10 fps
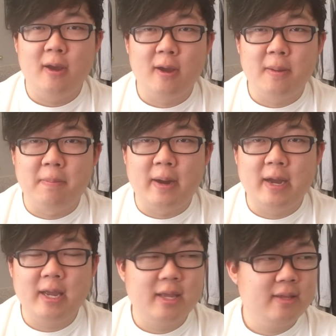uh,
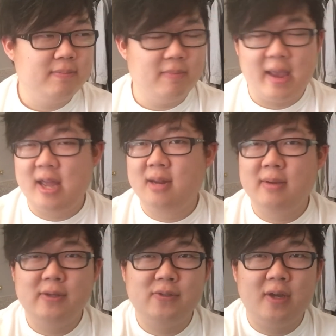buy
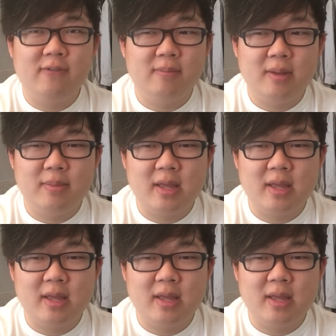anime stuff from them.